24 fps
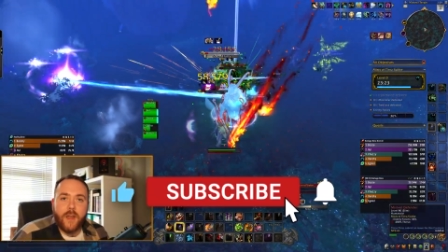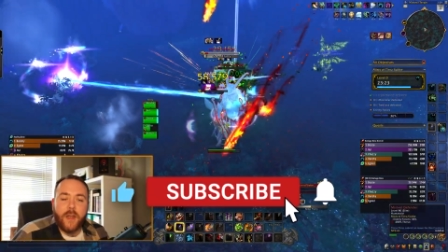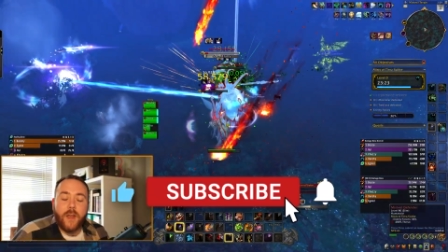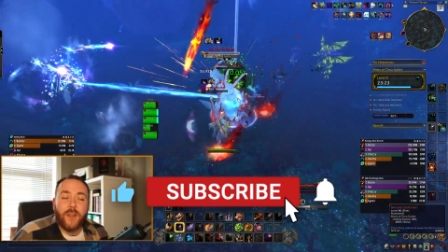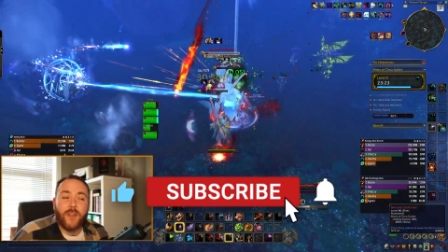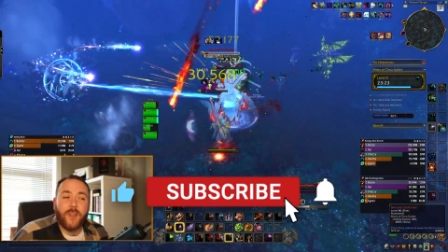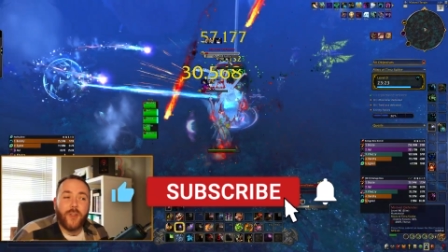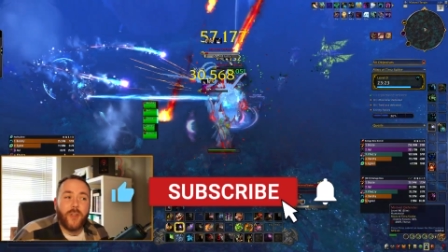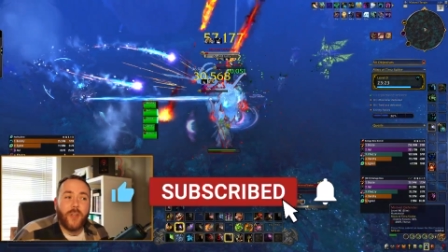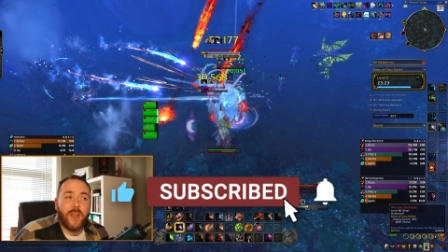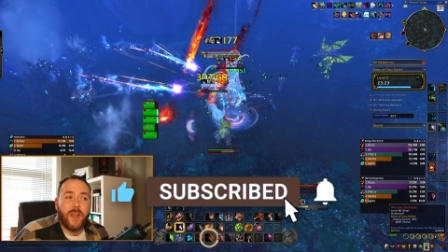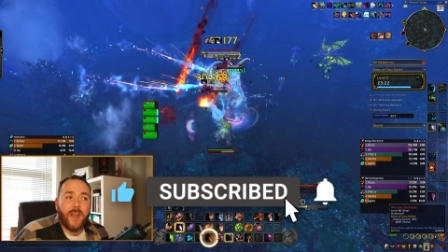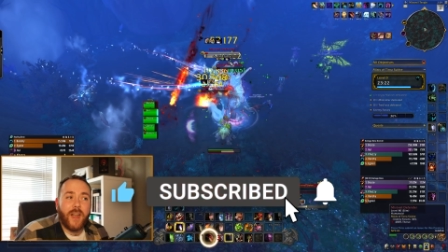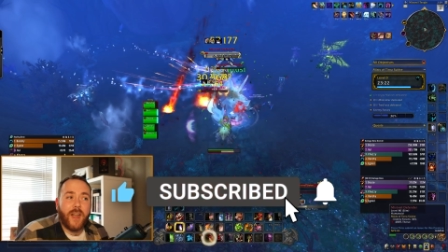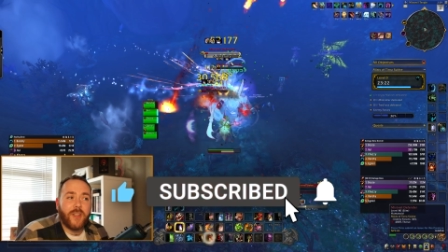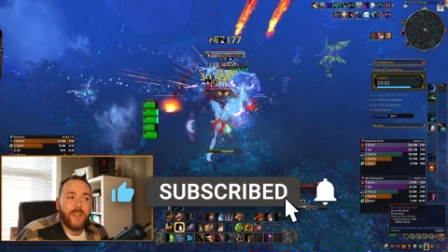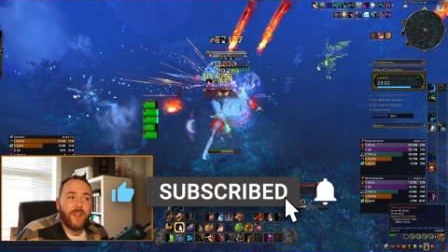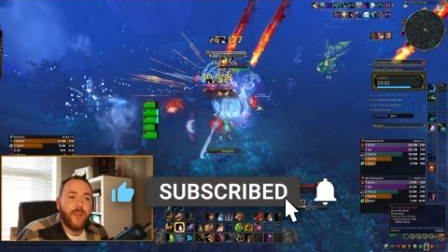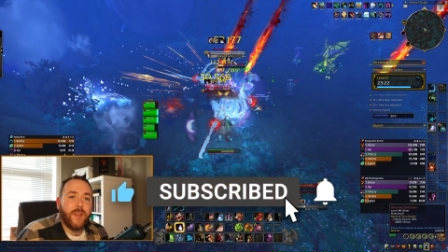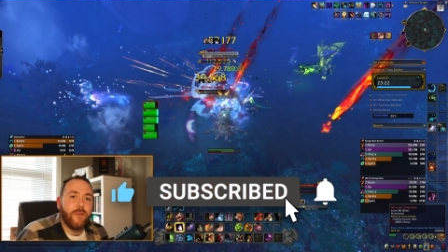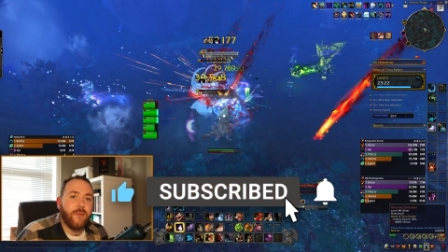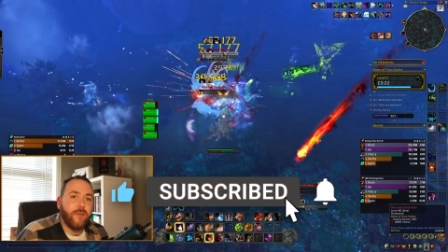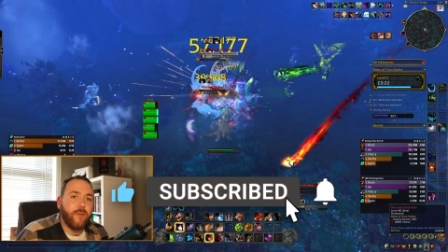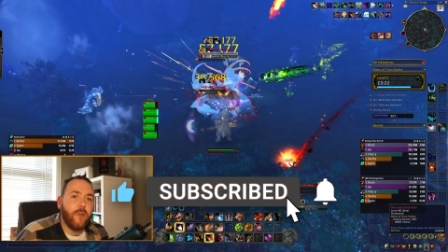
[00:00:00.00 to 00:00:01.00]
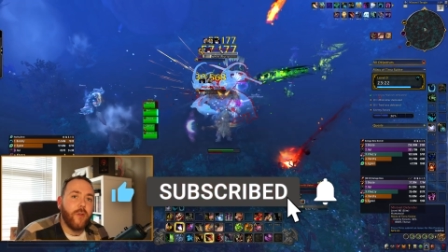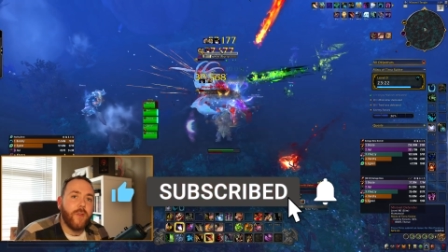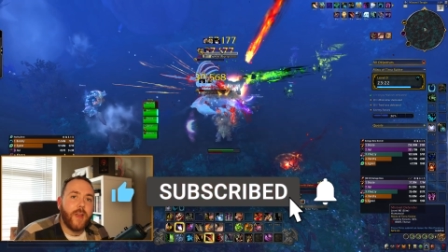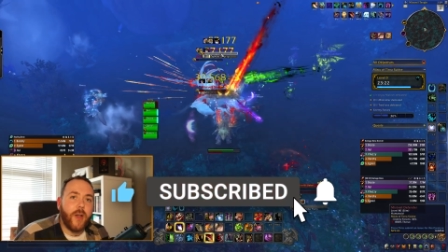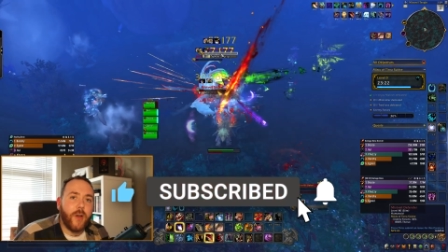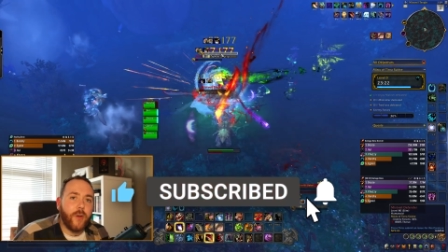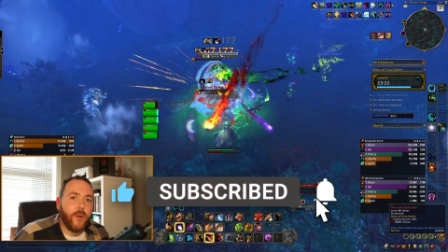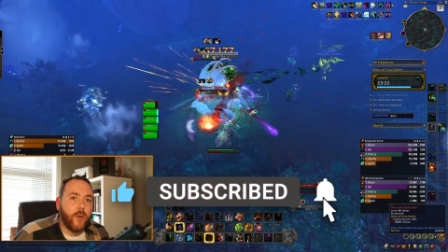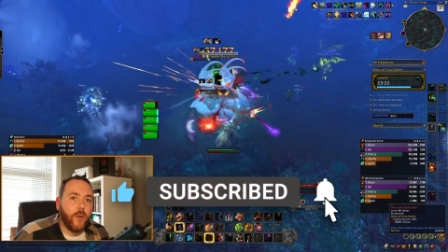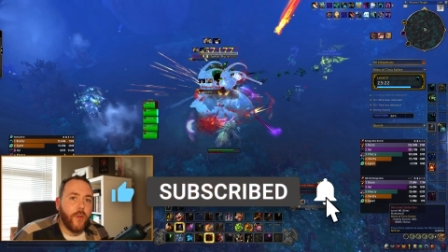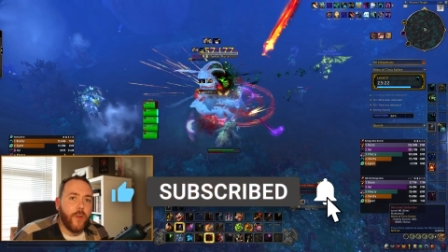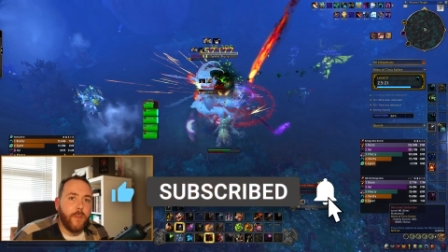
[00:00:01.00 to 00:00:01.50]
So you can actually throw that
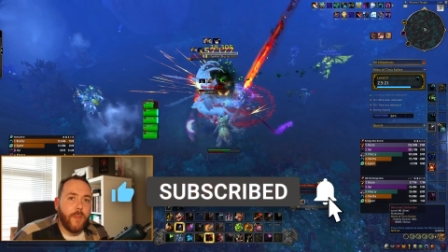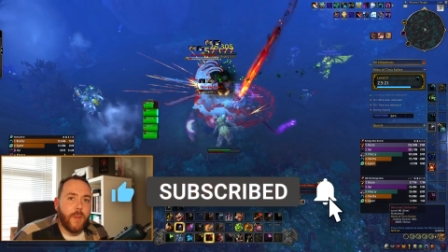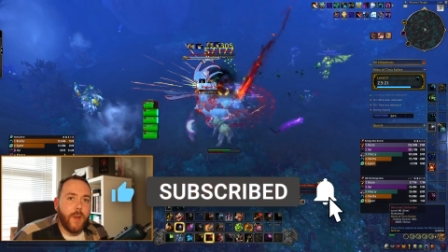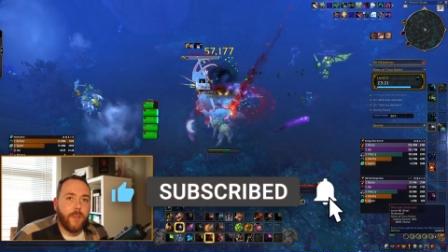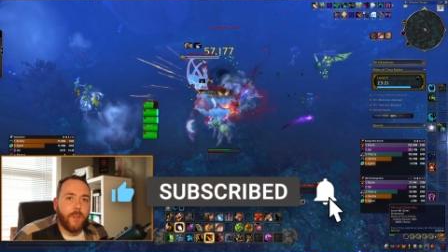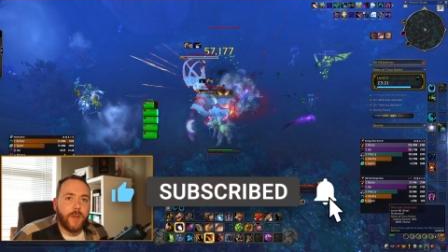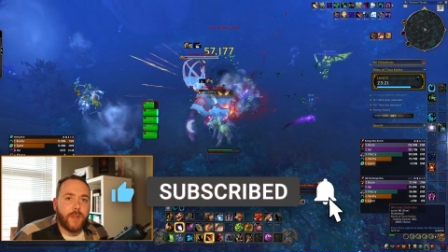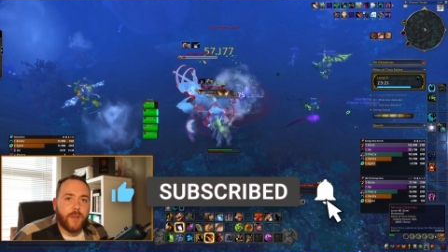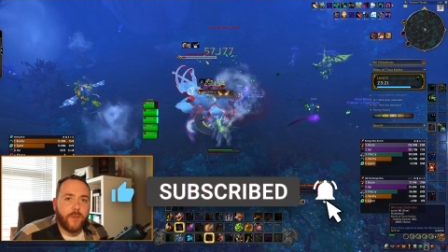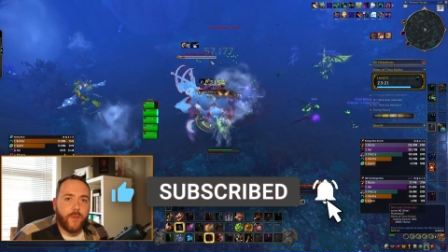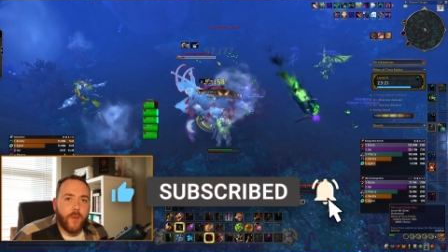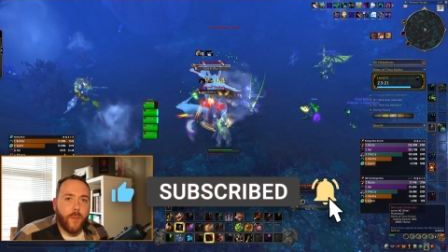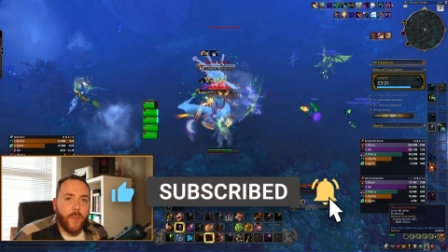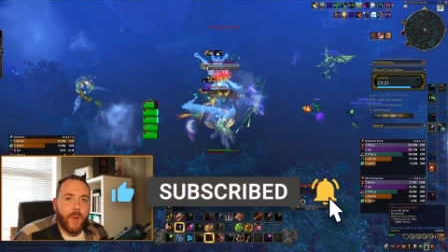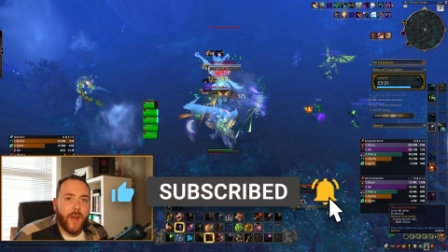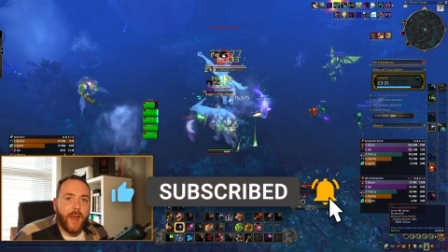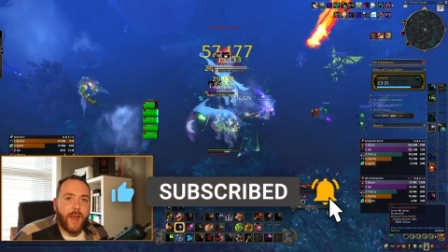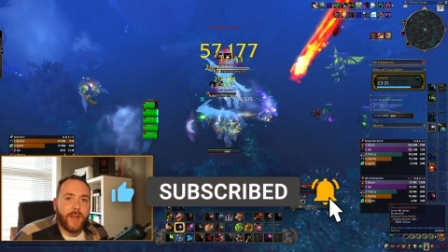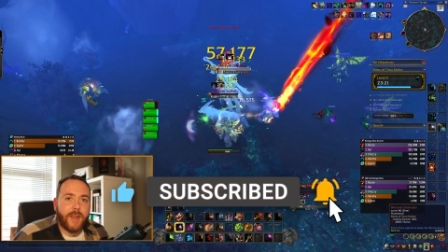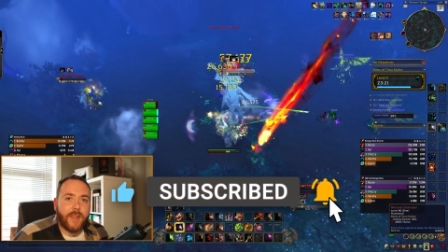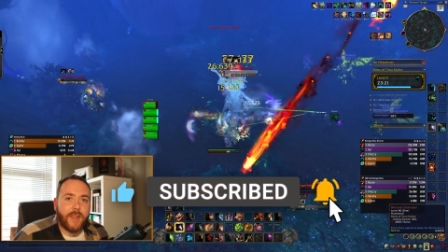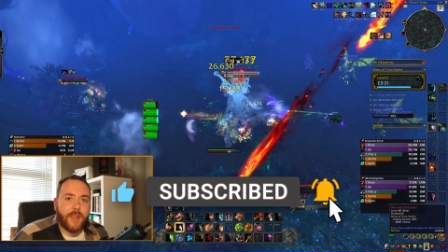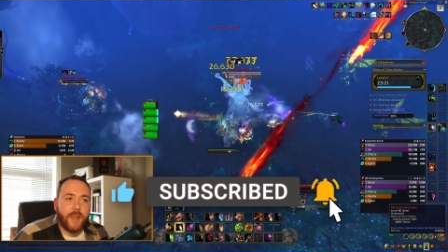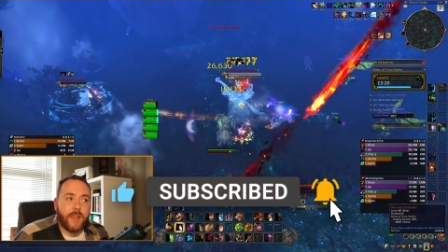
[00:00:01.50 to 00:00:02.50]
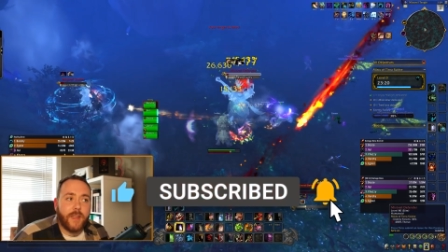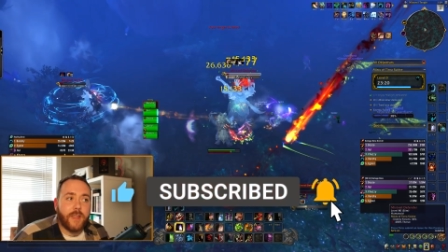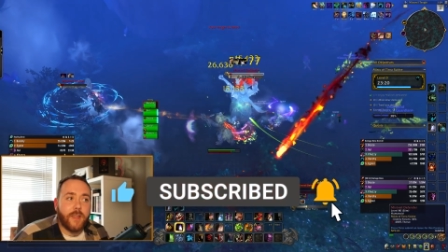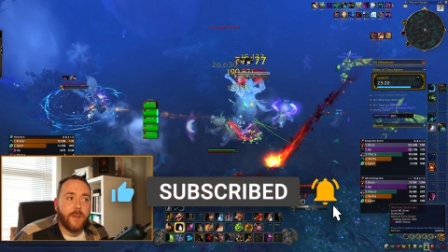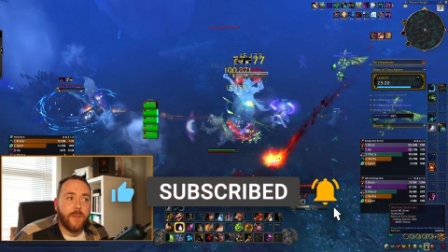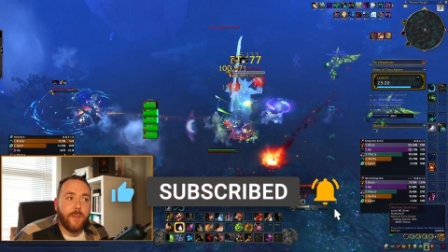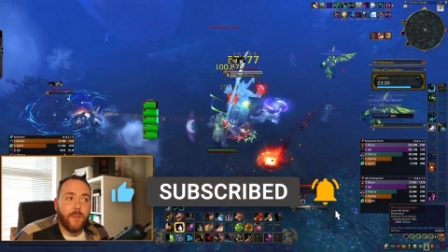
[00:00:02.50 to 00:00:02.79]
on other members of your party to